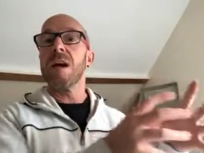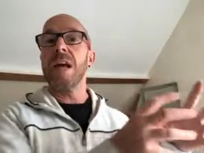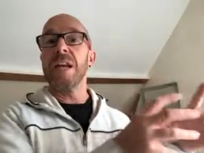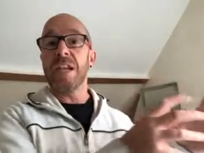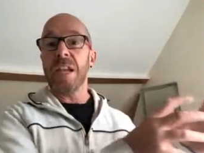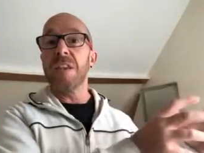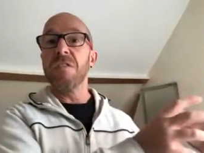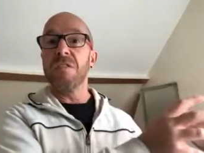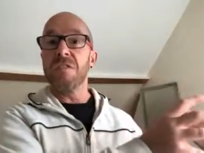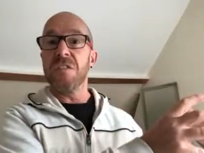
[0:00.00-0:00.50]

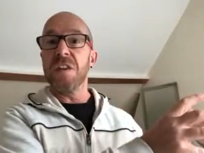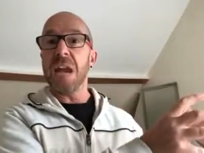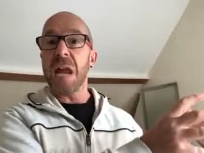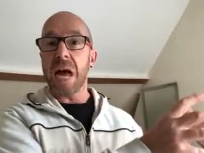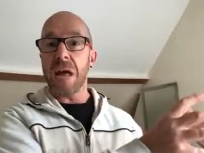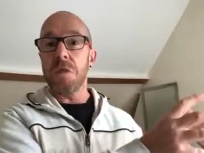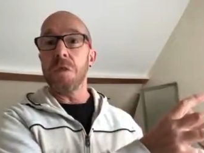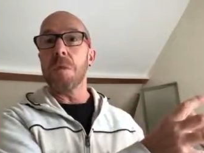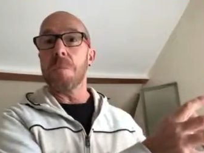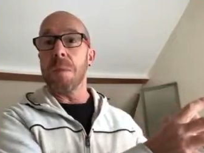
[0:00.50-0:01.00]
and then fill
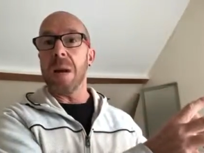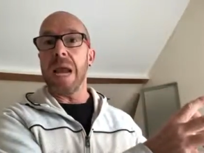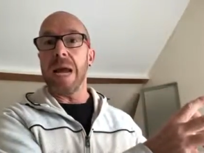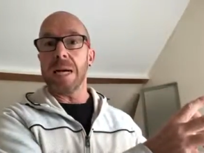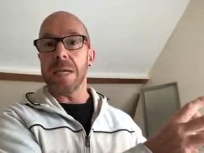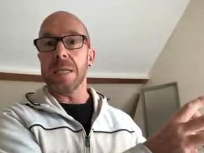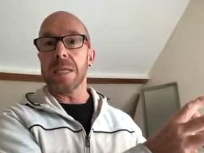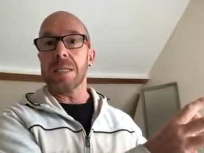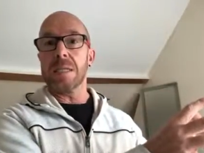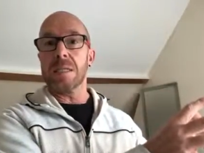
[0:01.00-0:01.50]
out the
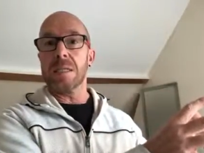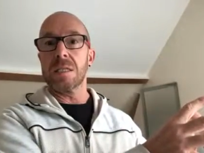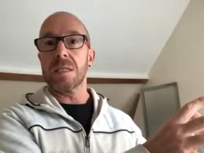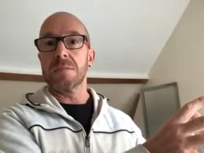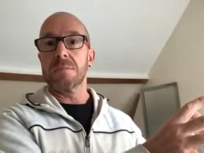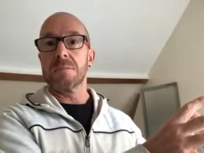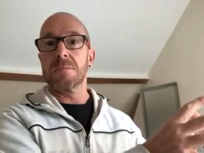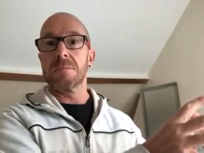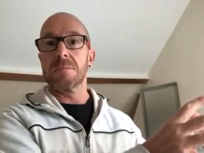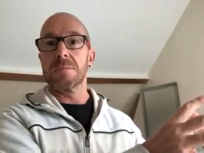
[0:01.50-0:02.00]
blanks.
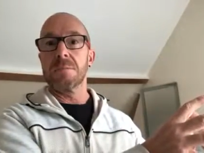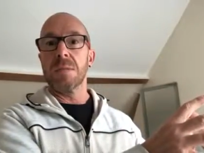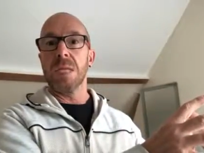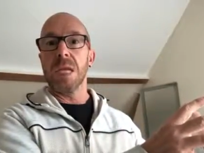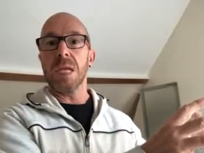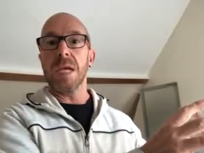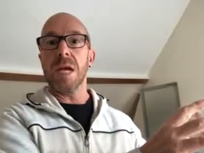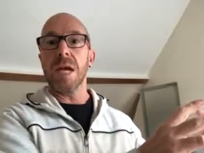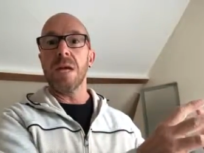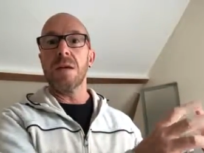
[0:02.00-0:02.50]

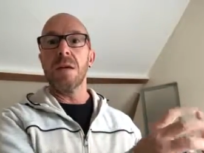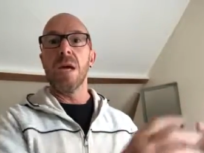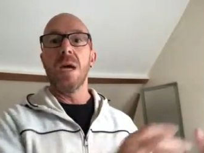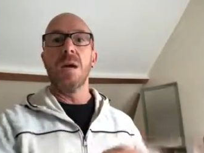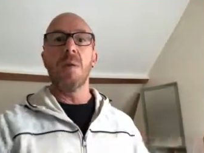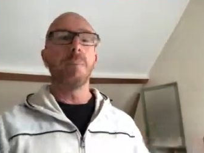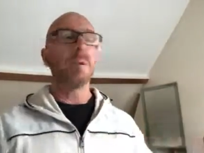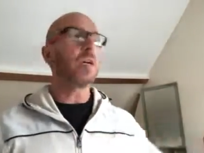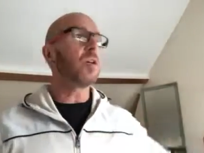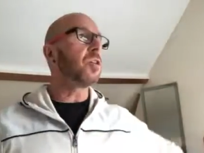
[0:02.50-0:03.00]
Okay?
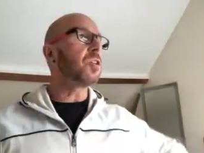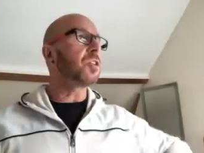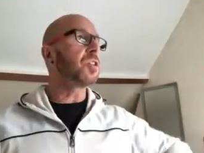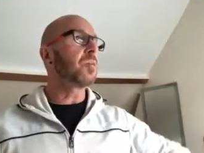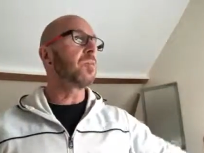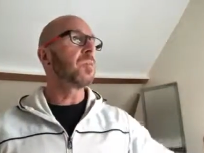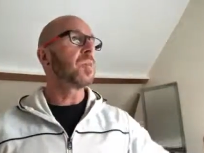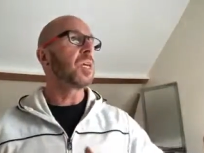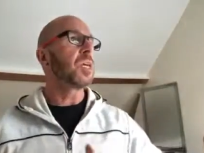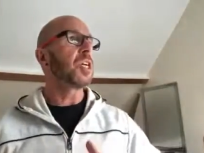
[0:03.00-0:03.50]

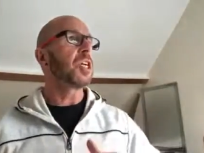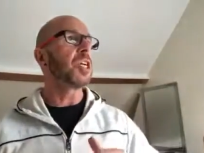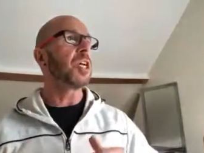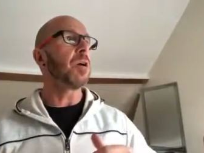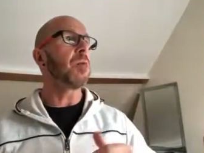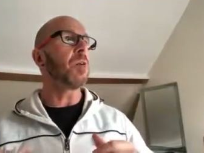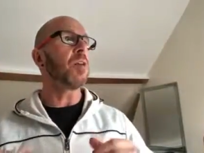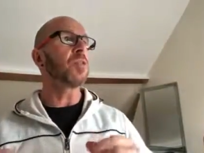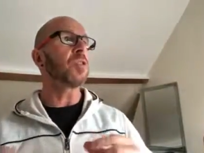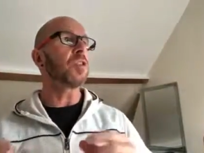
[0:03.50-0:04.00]
Because, you
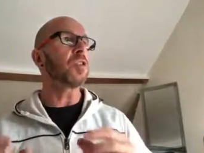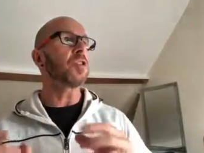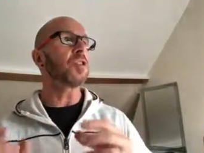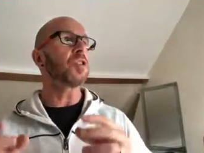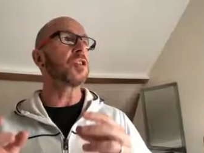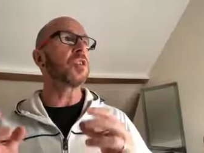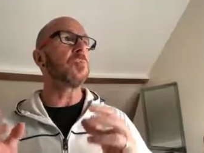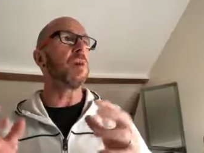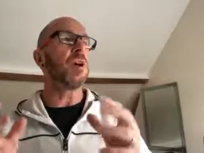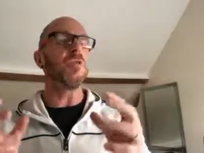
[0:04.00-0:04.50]
know, I've got
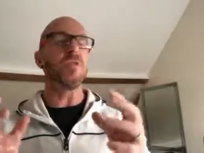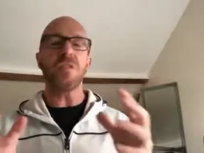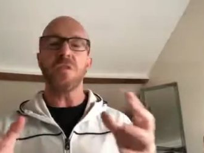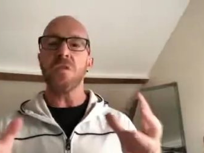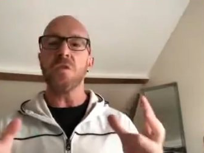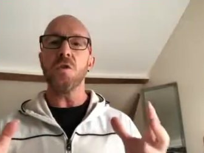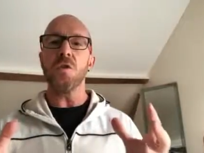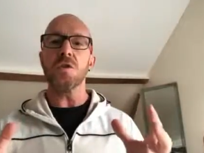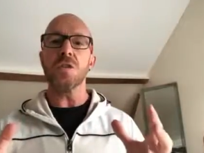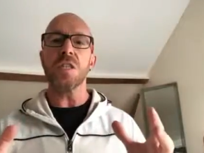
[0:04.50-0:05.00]
some over
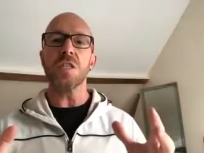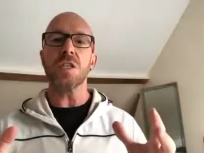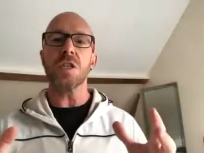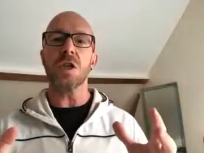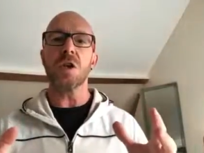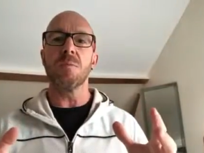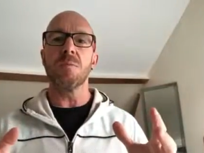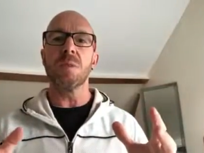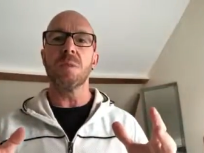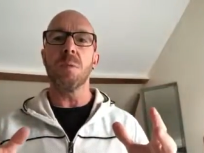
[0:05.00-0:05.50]
40s
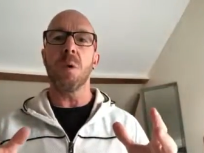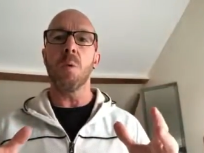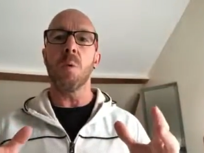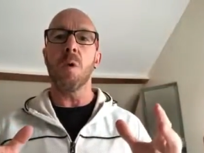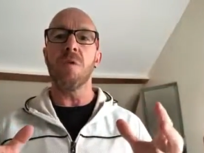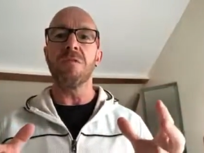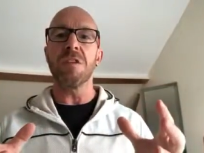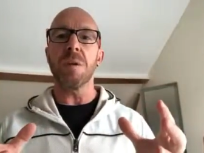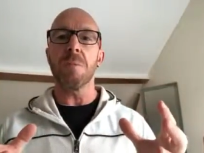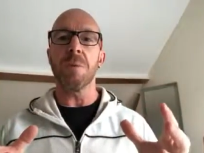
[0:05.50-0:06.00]
that come to my
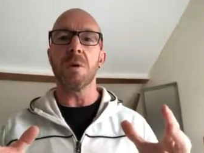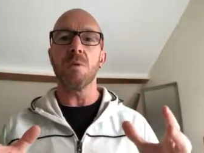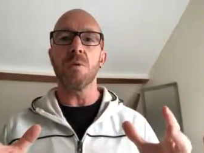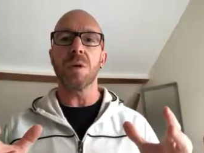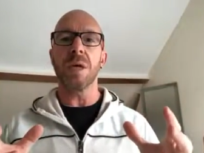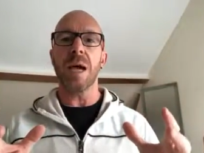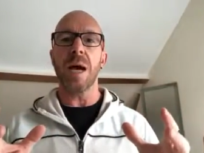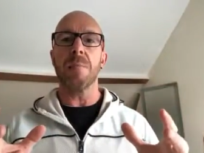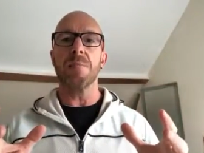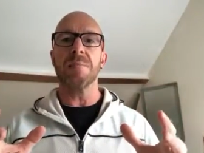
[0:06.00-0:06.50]
warrior
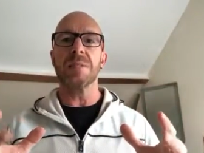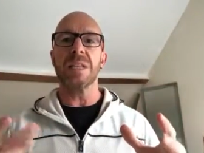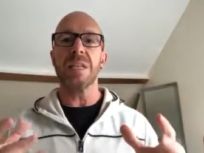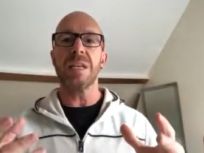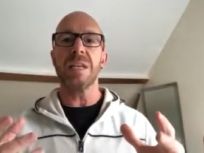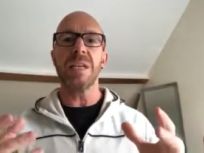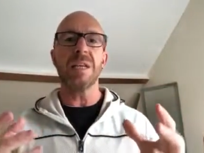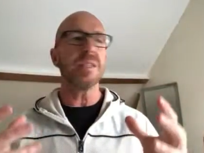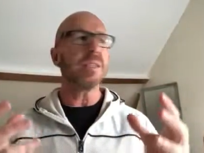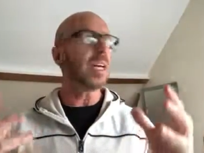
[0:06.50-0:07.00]
boot camps
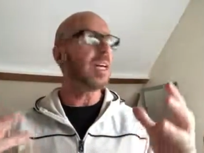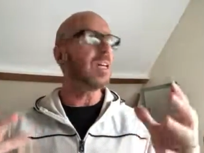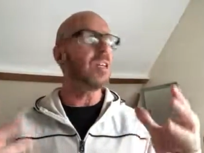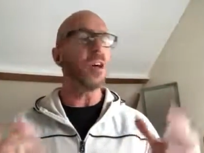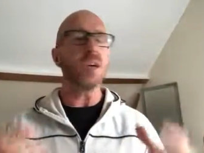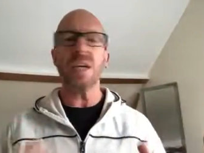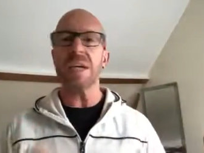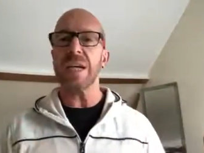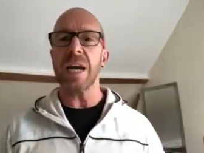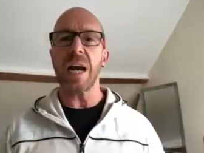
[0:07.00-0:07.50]
and they're, they're
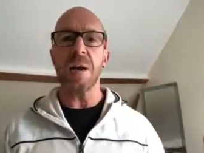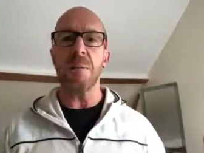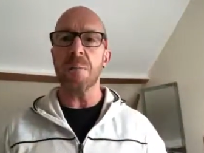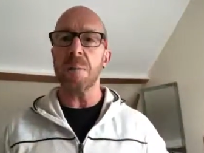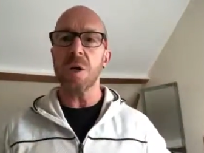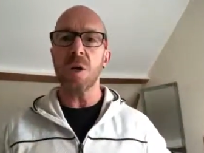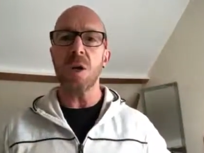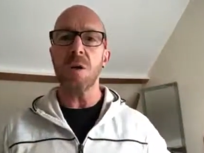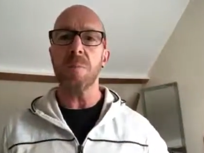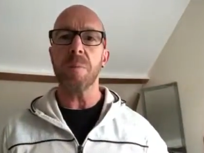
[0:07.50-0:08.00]
knocking out
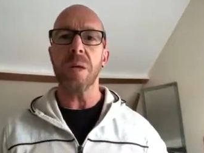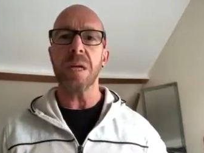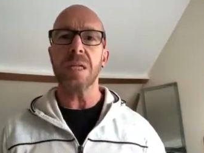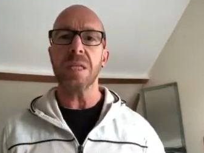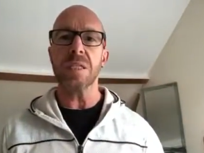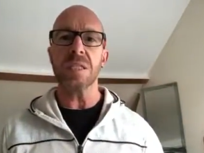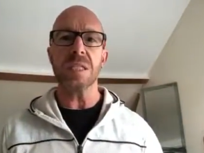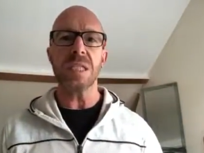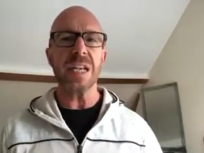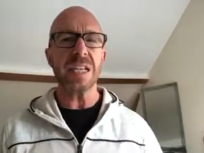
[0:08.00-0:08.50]

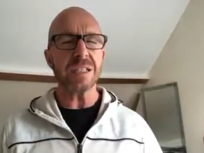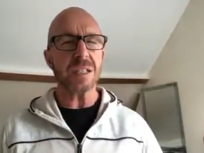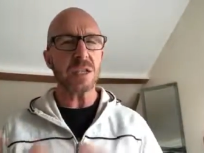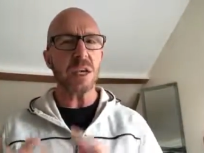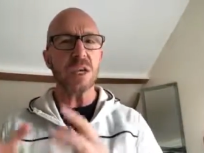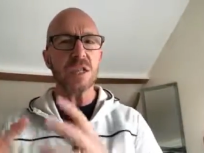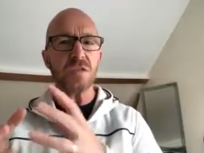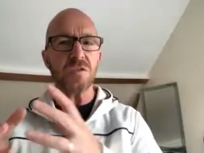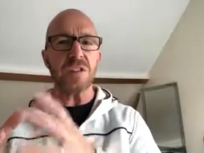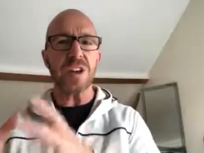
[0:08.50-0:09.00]
burpees. Yes,
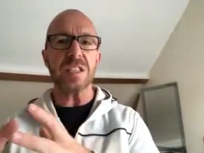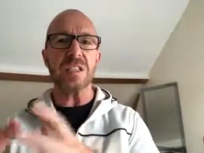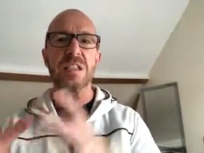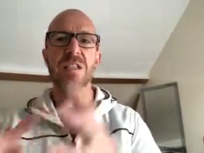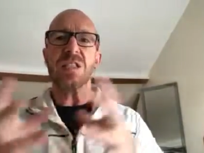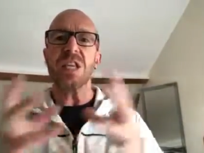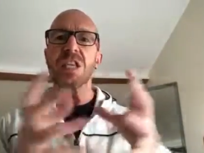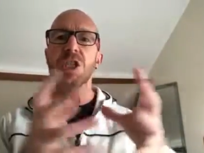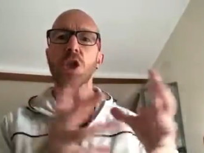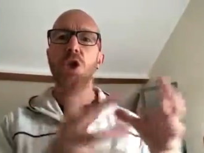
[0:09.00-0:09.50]
not as fast
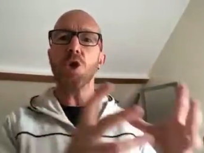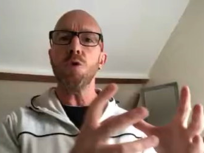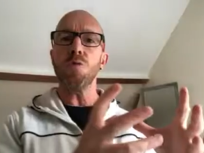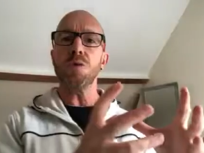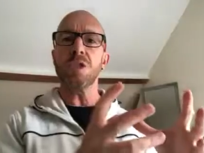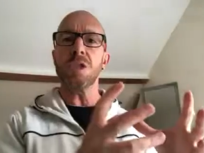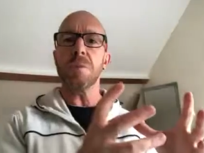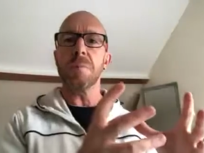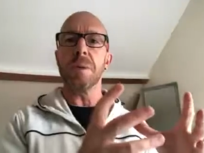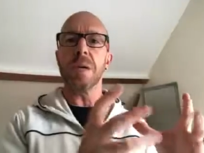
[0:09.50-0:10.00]
as they
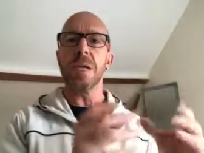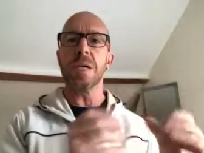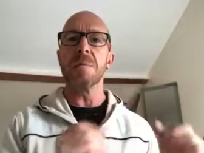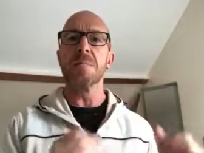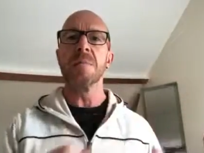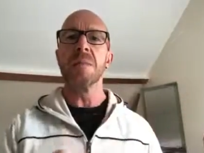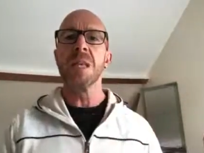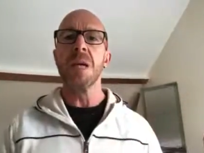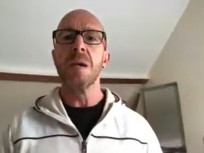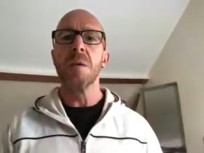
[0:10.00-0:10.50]
used to
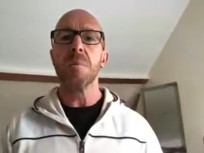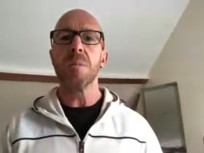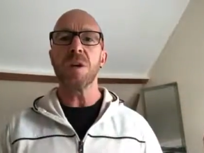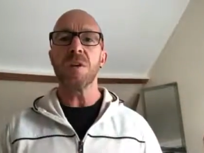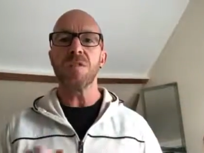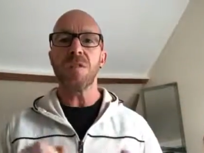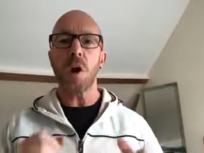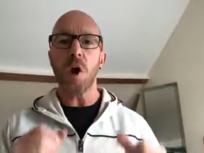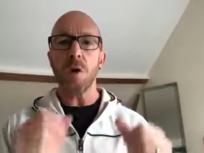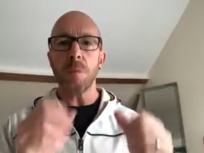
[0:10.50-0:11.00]
be, but
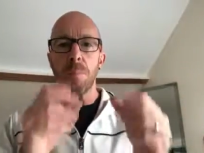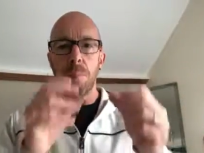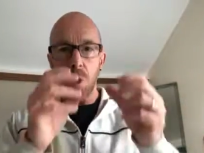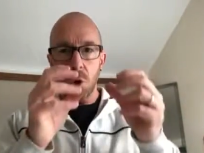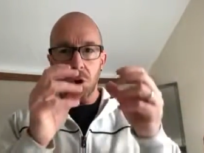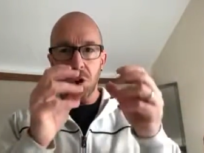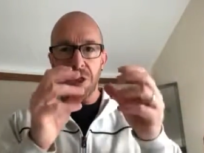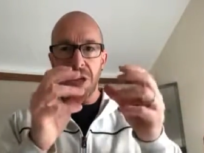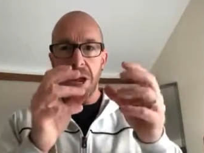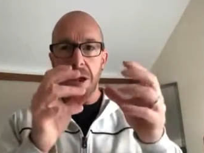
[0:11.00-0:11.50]
if I
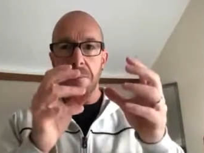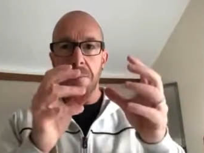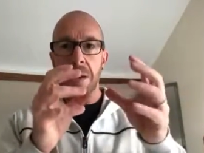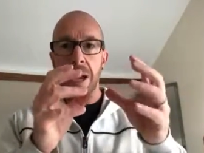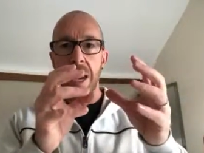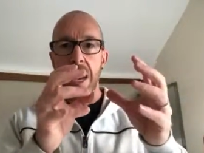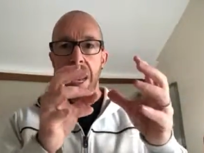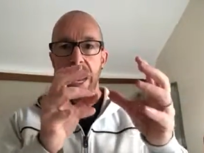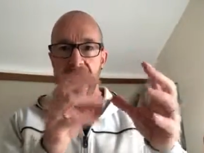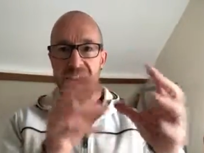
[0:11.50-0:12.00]
put them
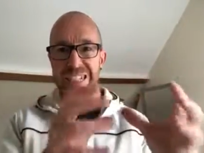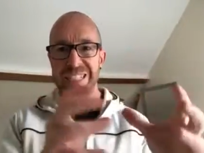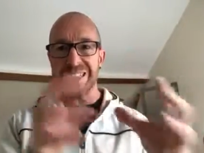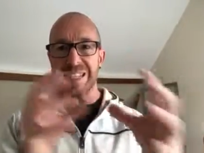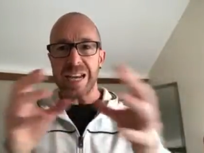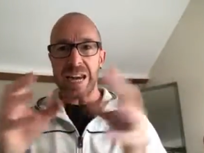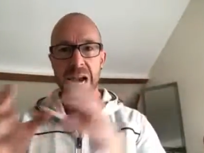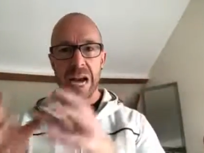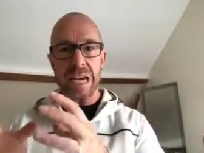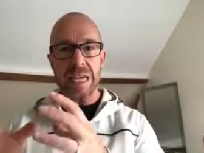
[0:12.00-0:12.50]
head
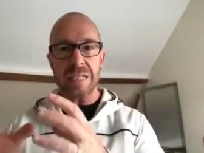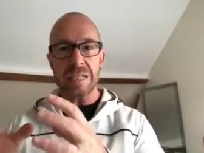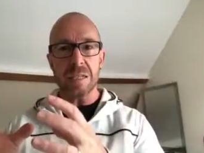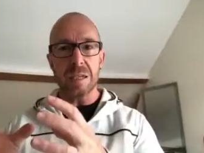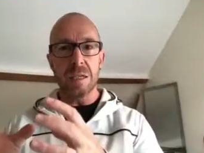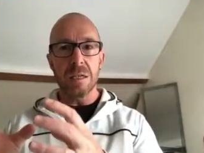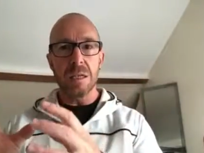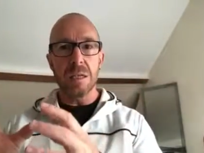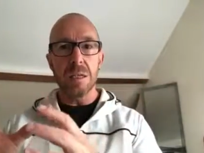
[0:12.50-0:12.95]
to head